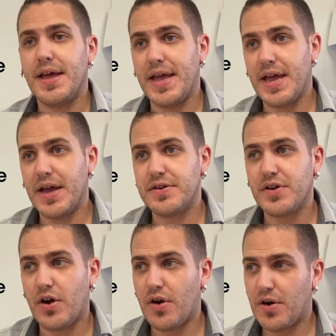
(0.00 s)
and
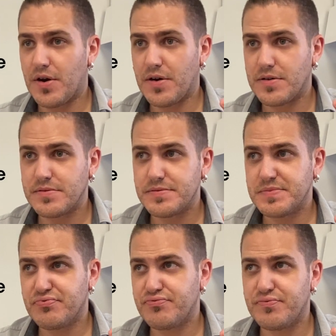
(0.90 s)
are
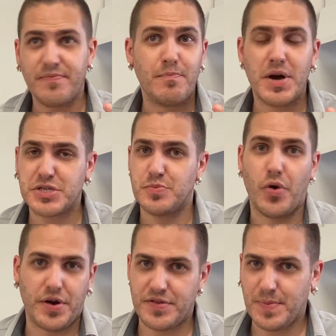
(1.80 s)
much
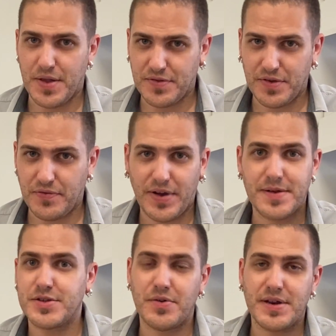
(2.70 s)
more expensive.
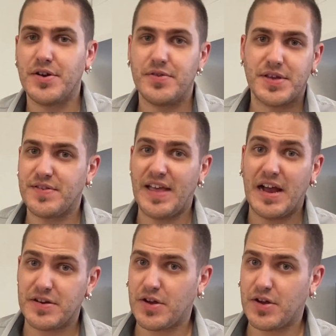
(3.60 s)
I don't know the exact